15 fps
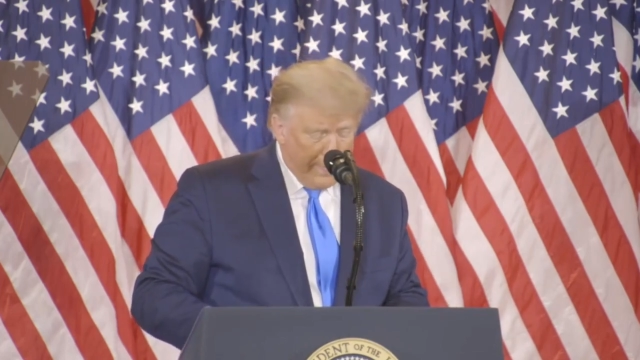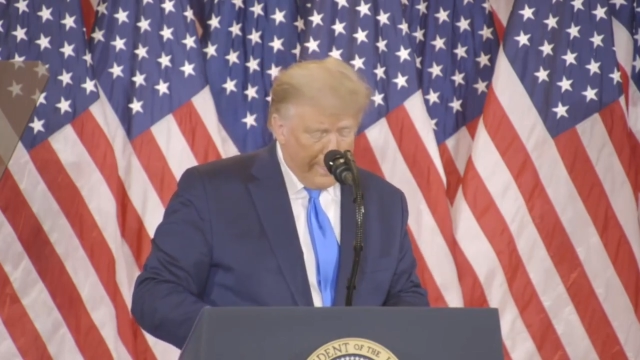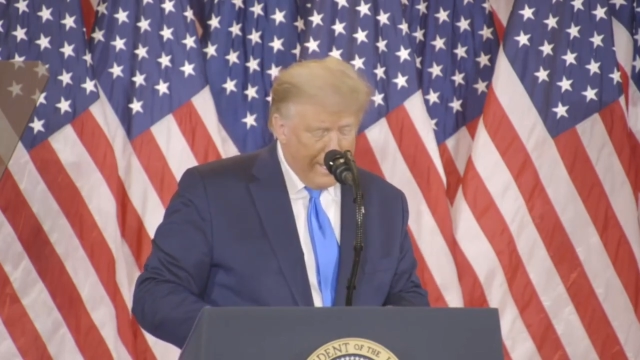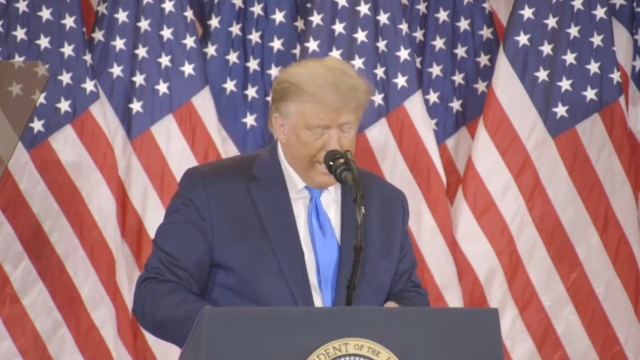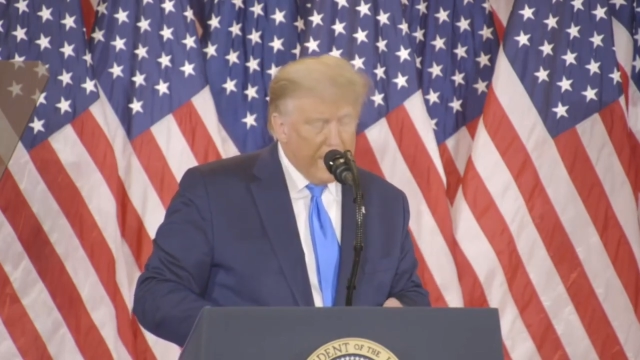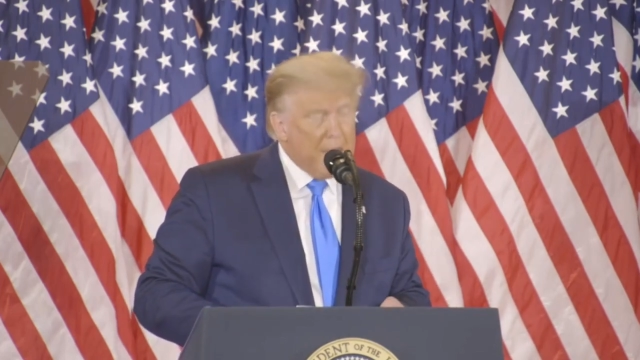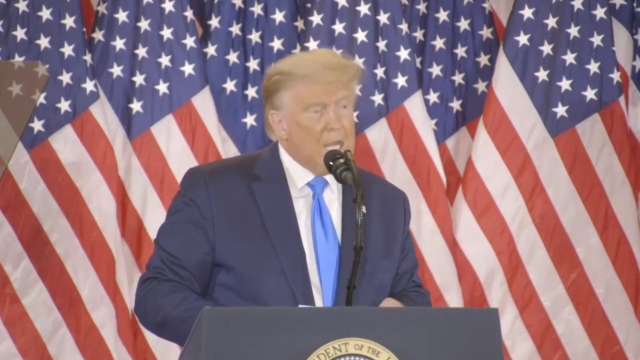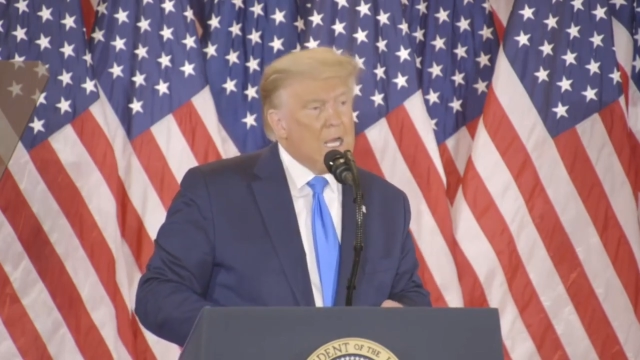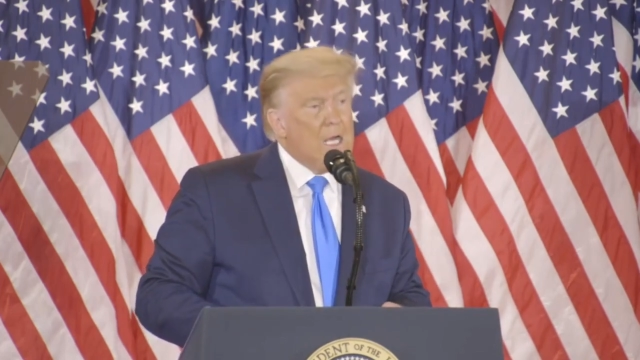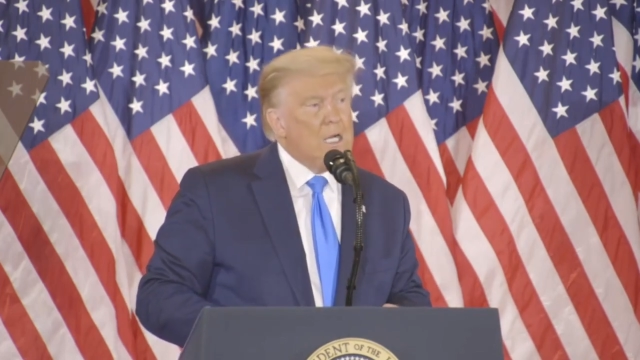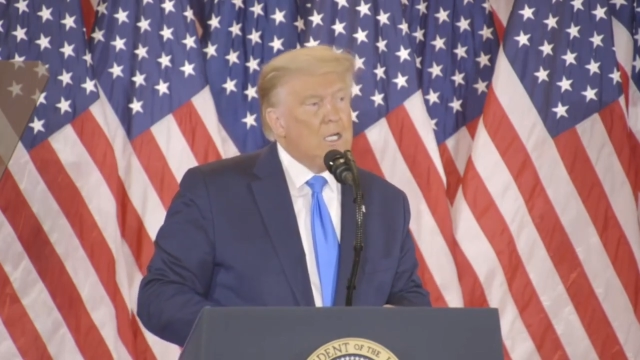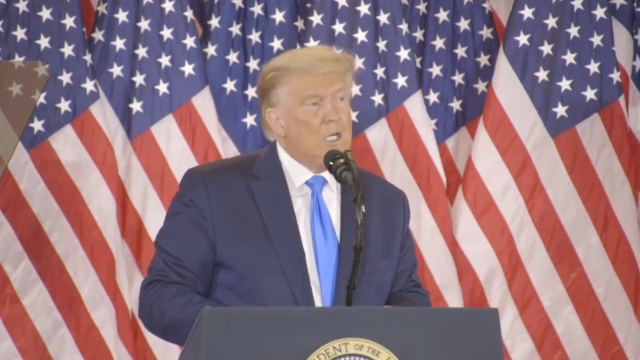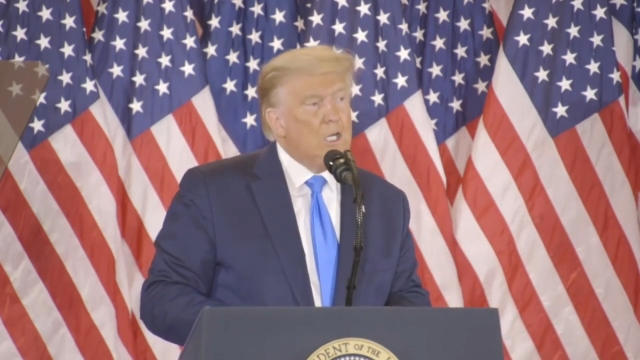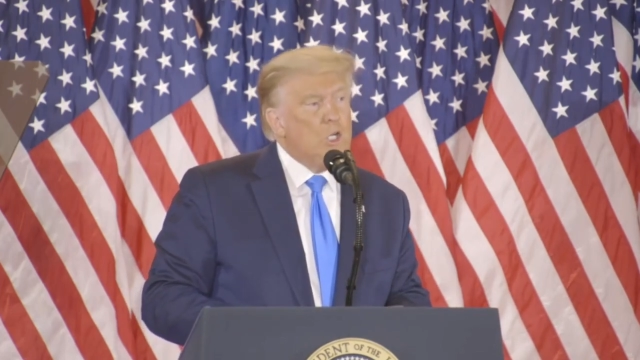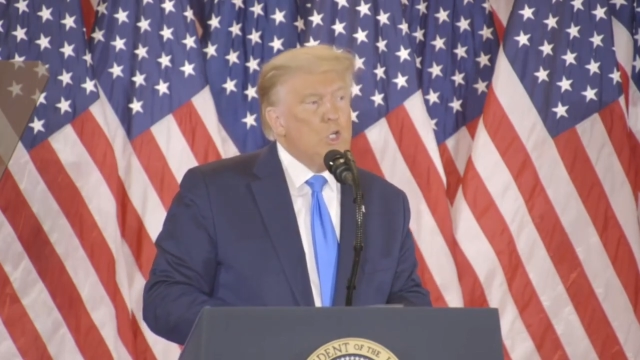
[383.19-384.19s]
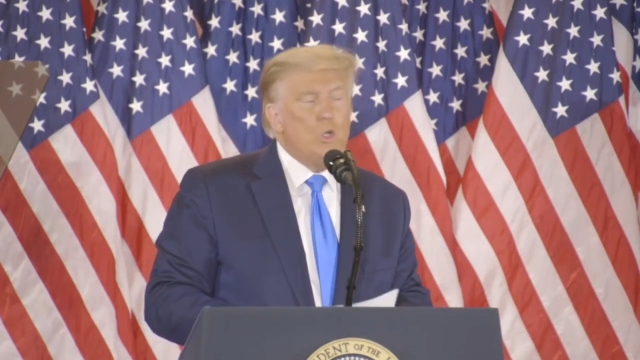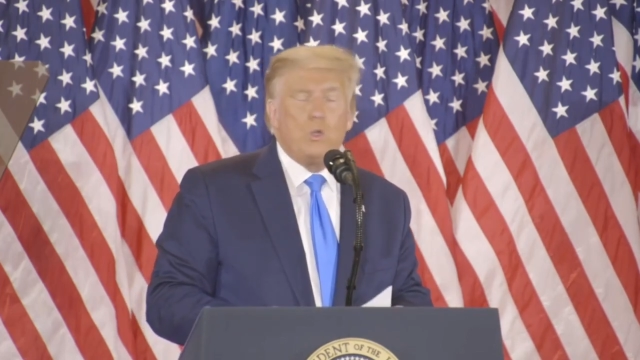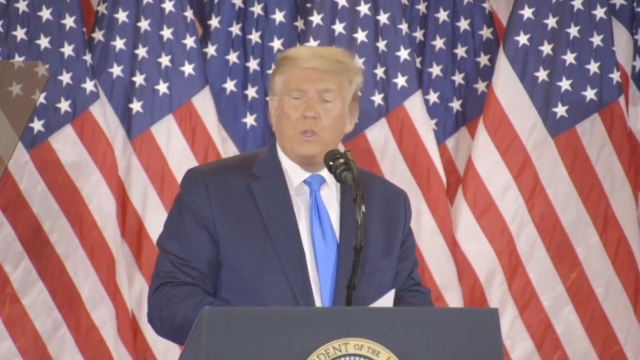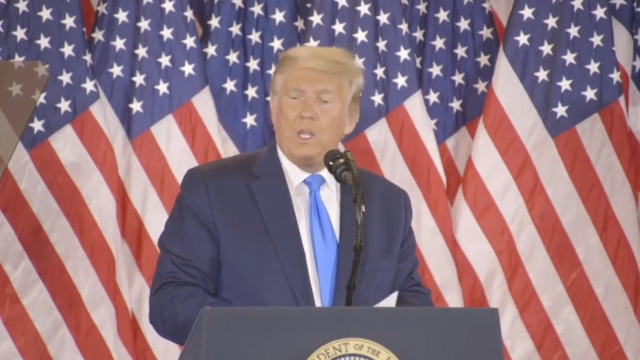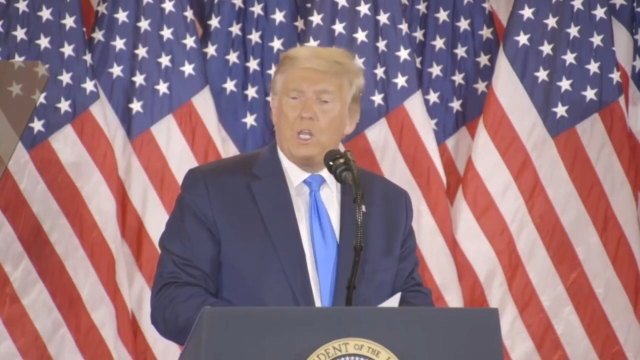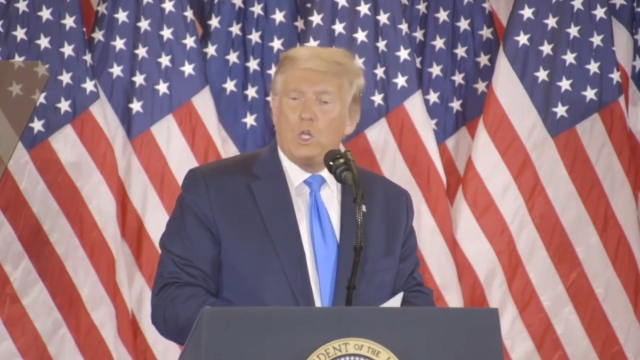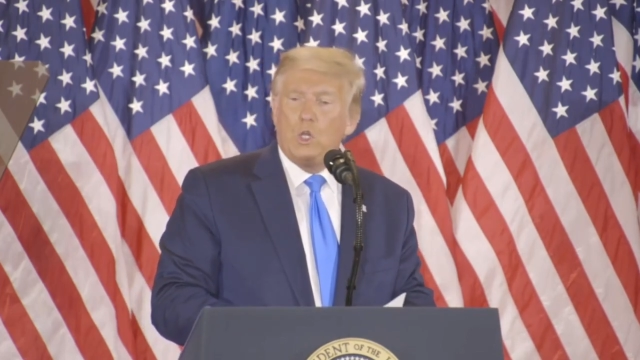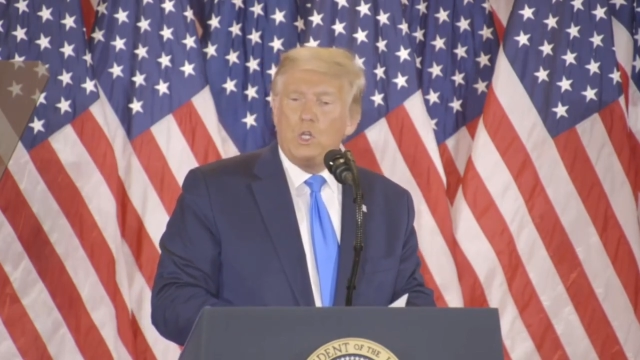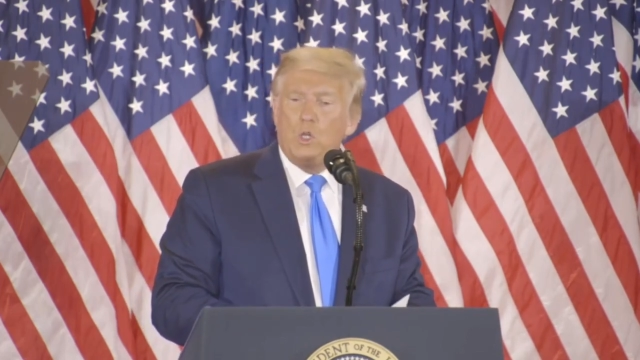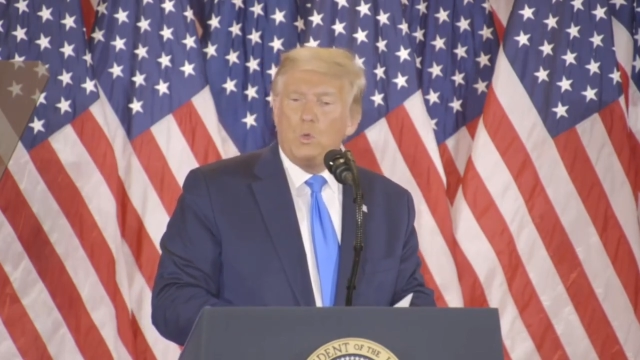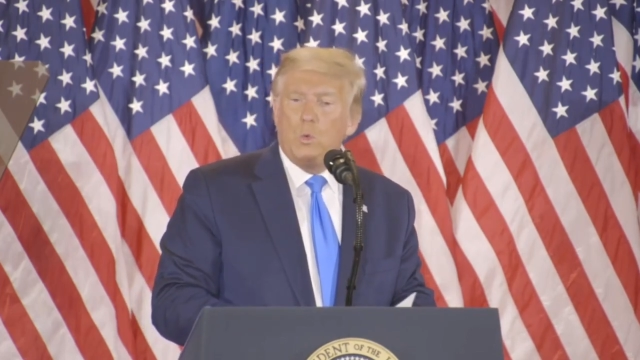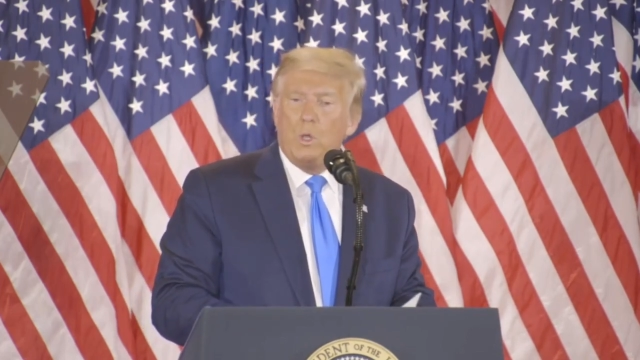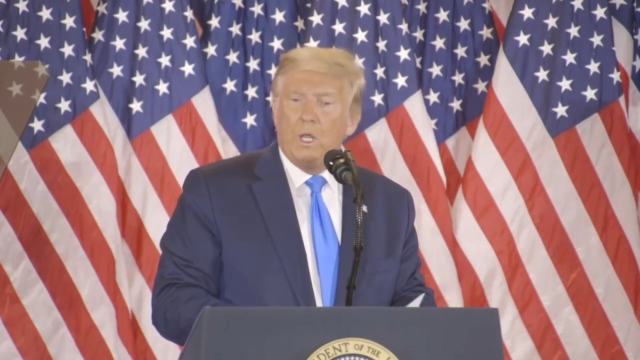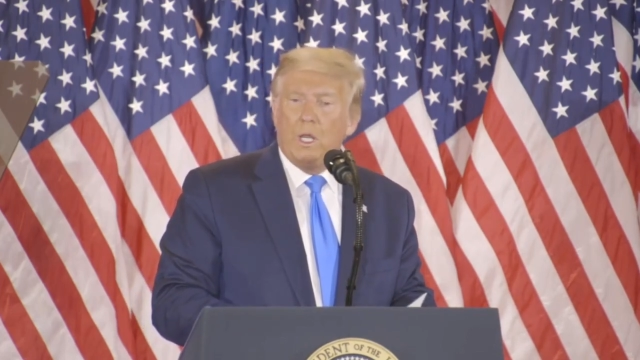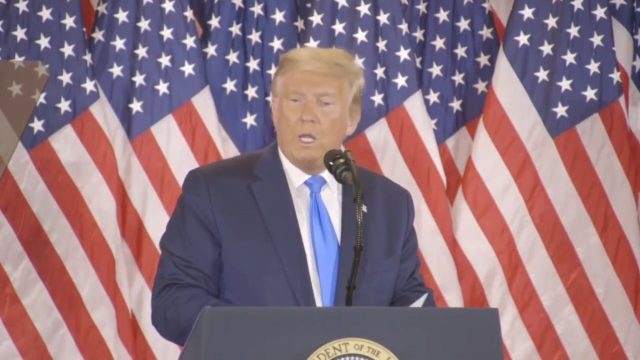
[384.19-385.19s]
They knew they couldn't
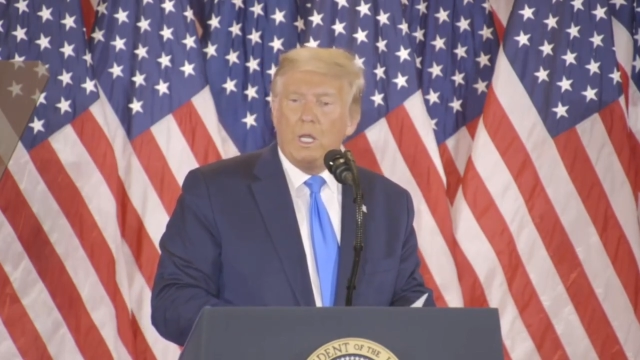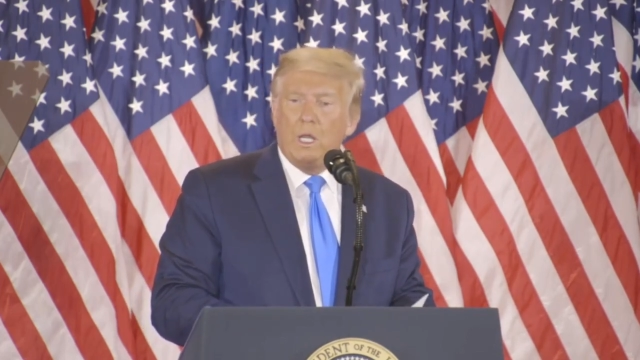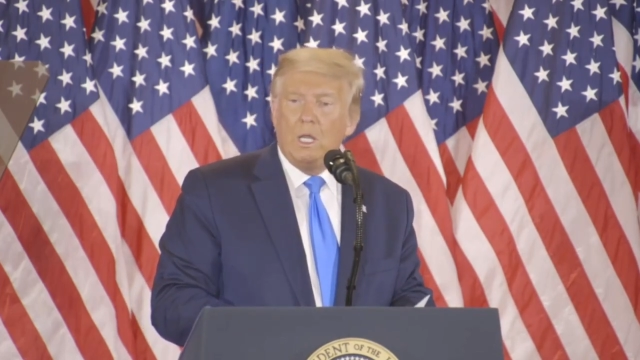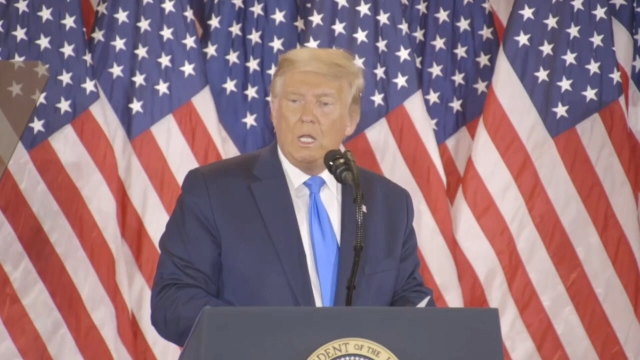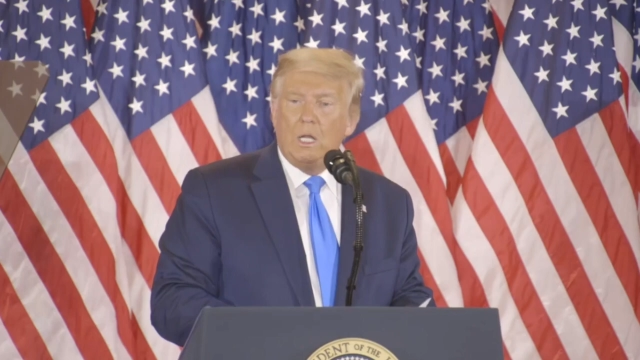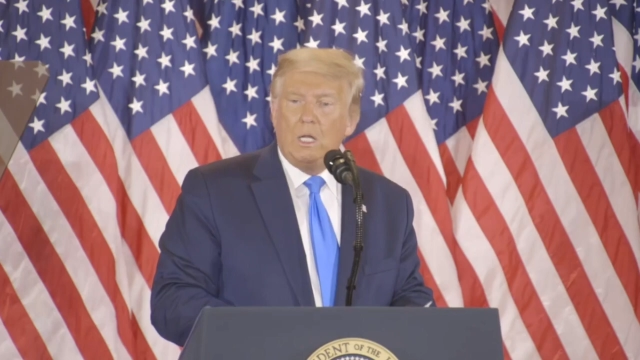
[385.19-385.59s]
win.